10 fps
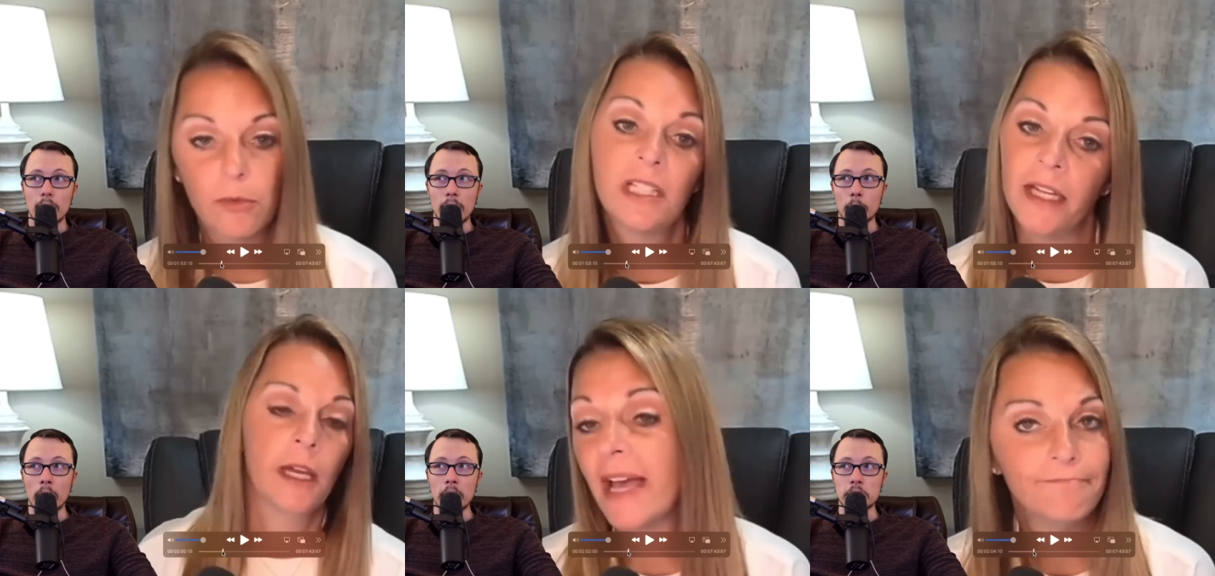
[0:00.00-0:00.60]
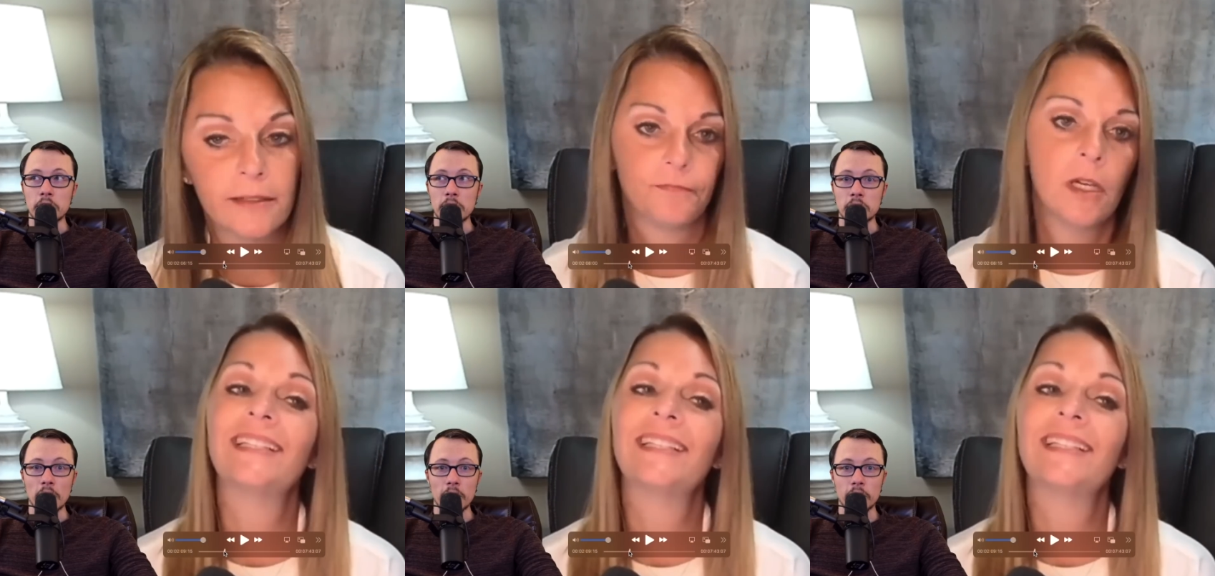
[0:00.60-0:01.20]
Speaker 1: And what did she
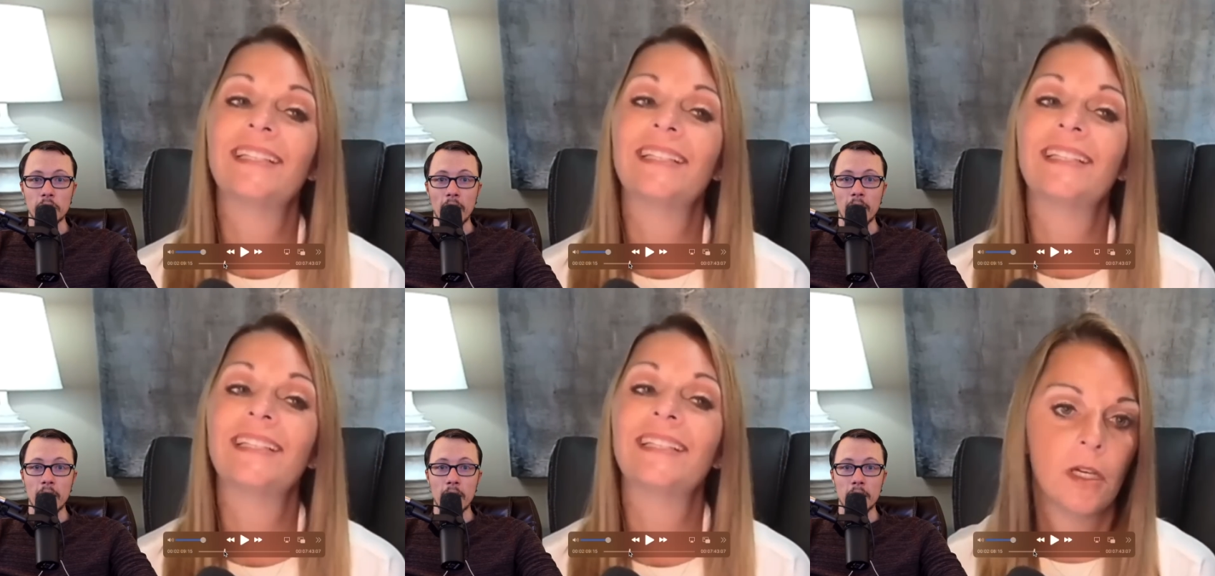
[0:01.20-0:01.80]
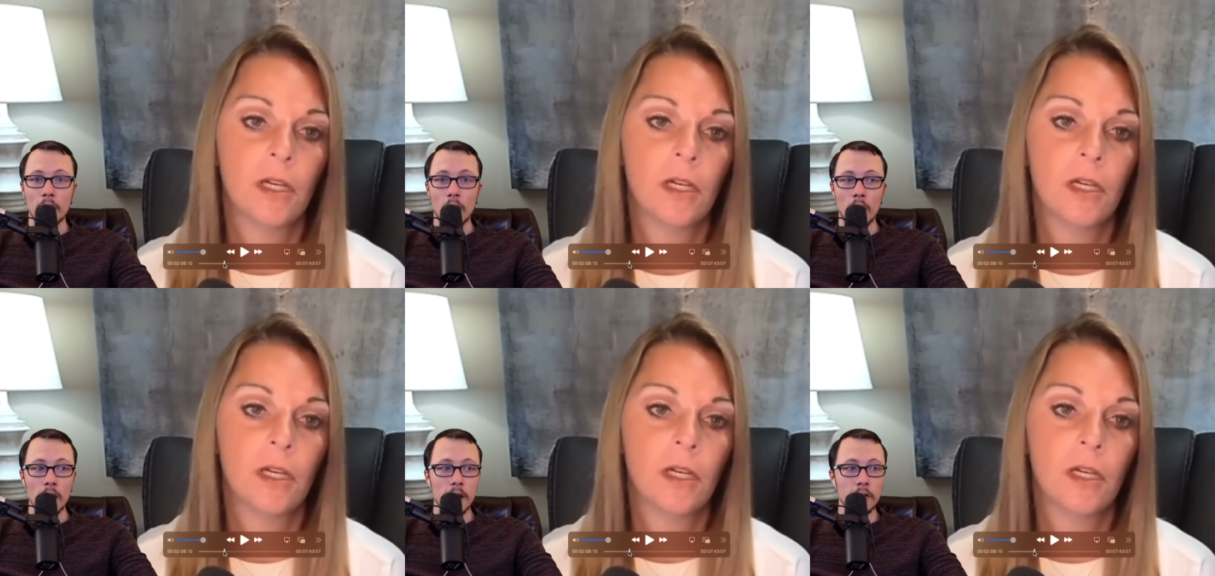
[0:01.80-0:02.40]
just say in
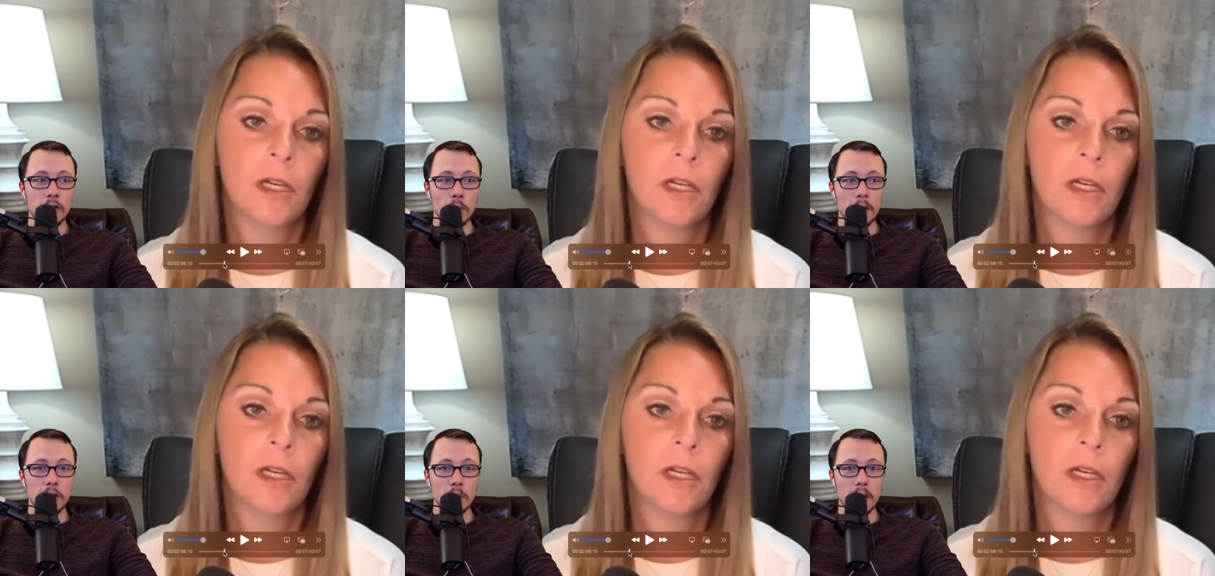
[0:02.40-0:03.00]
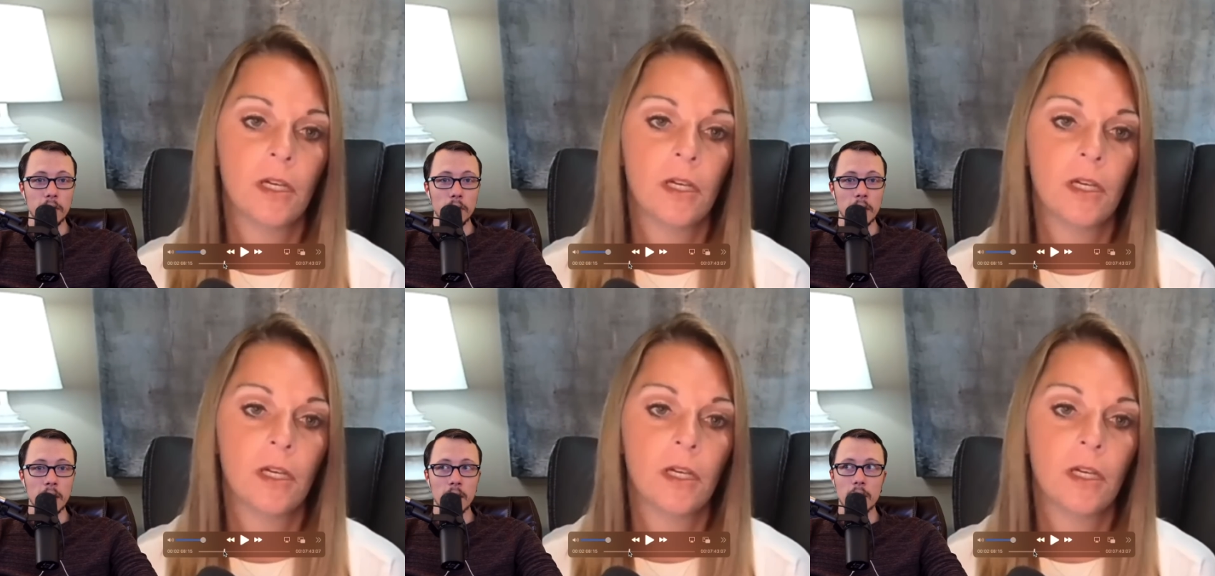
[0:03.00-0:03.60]
August
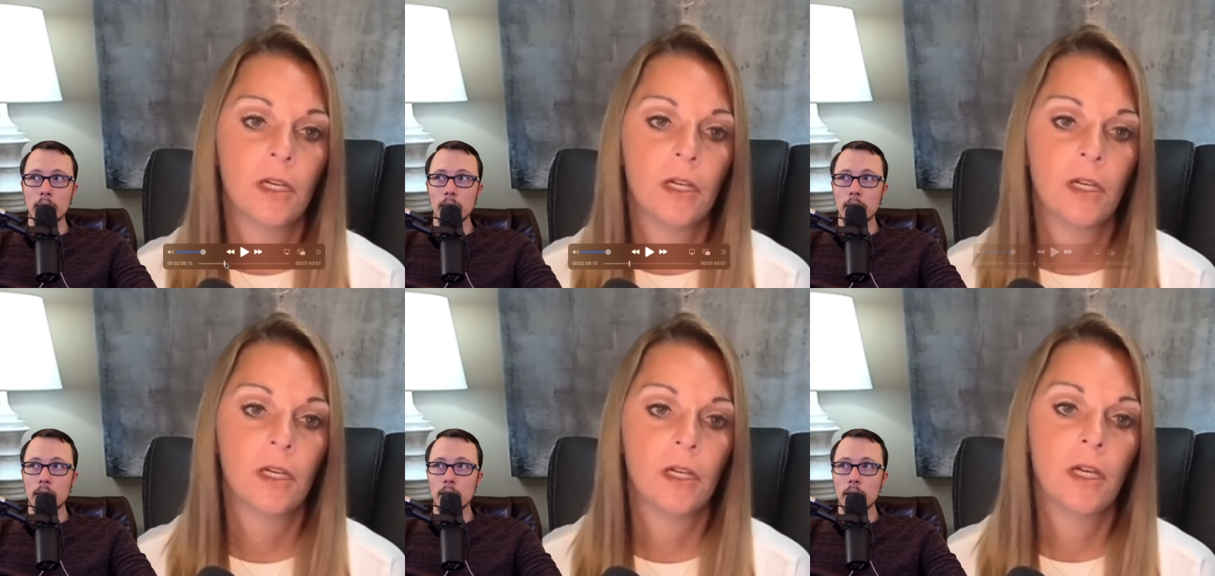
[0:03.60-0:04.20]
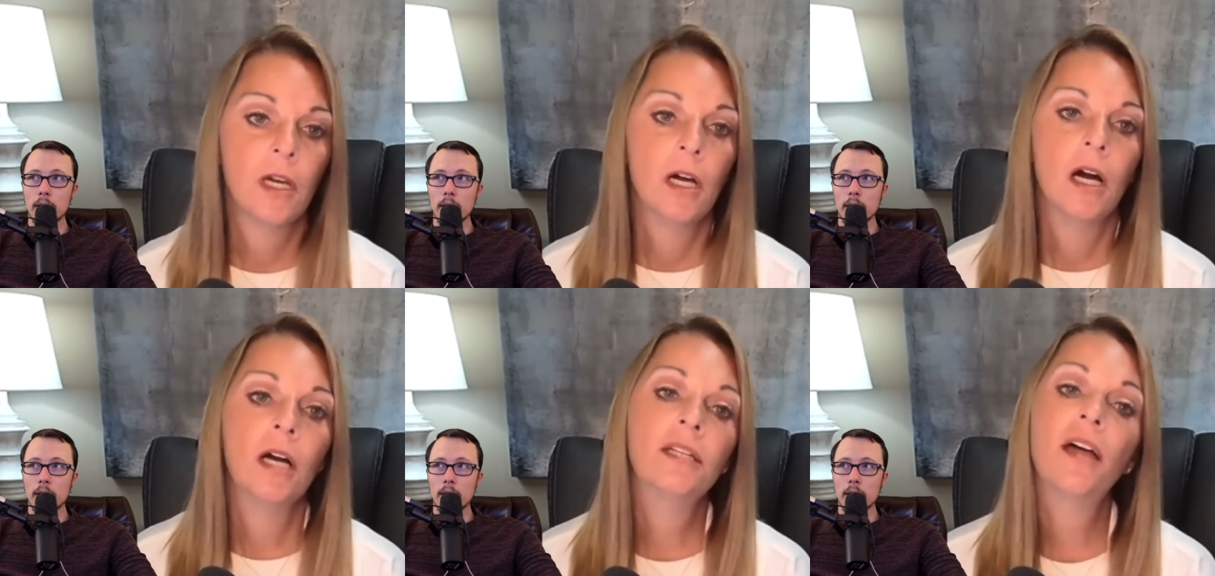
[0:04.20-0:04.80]
2023?
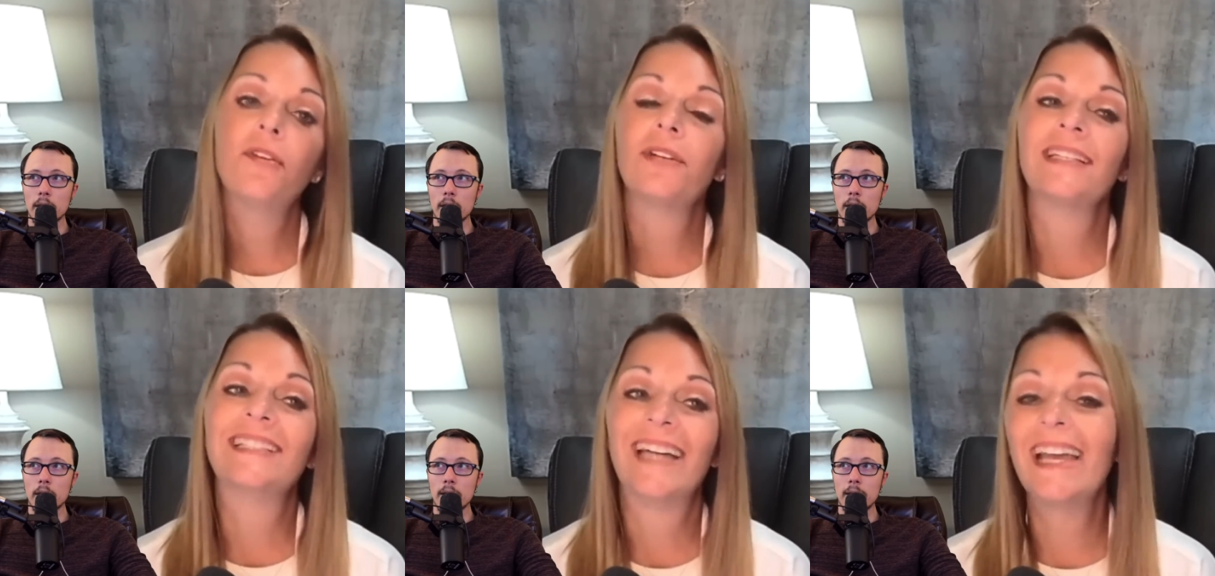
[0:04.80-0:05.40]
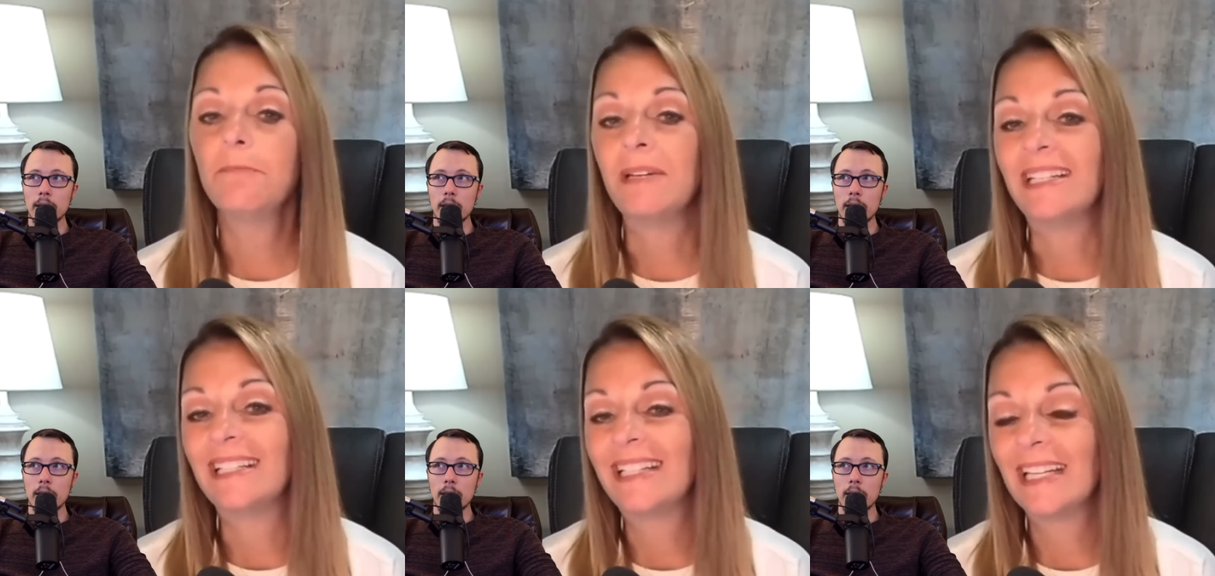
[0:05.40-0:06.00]
Speaker 2: Another indictment
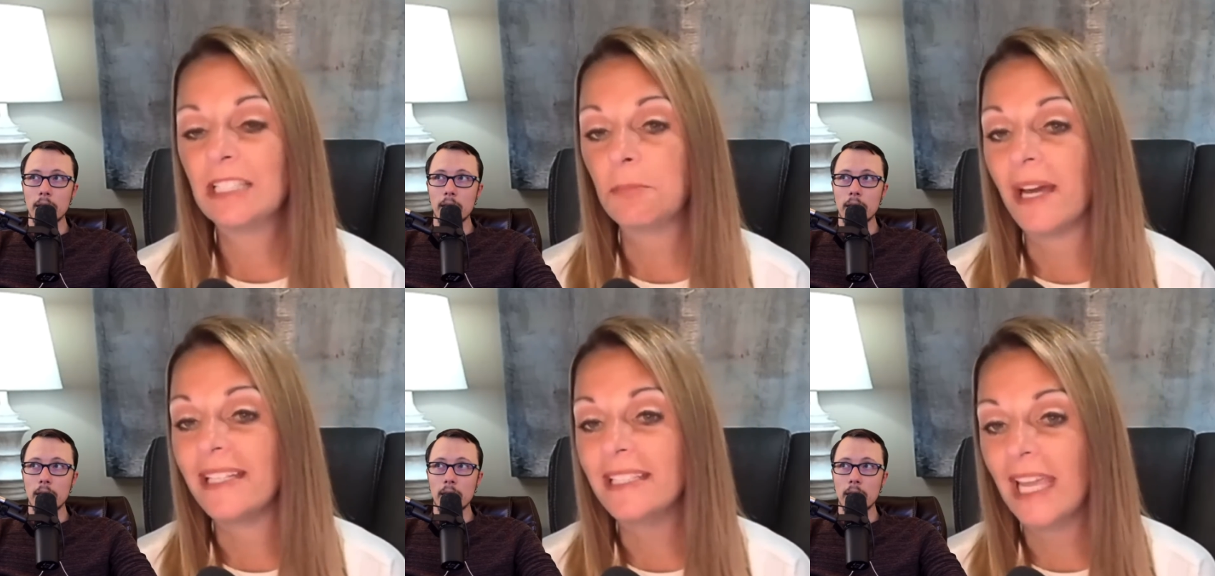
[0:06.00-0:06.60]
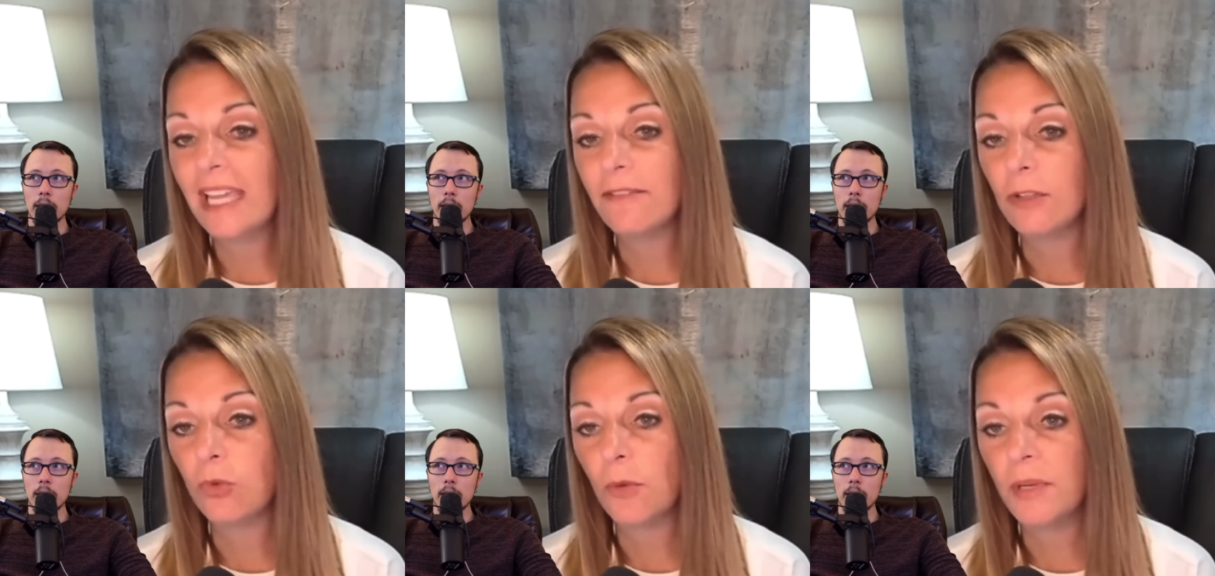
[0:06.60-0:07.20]
against my David will be